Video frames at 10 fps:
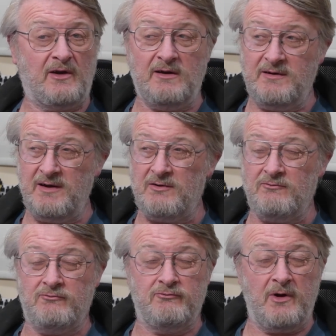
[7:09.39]
and it did
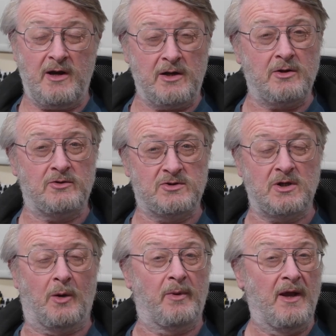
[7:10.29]
a really good
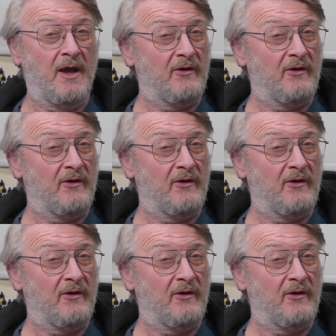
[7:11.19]
job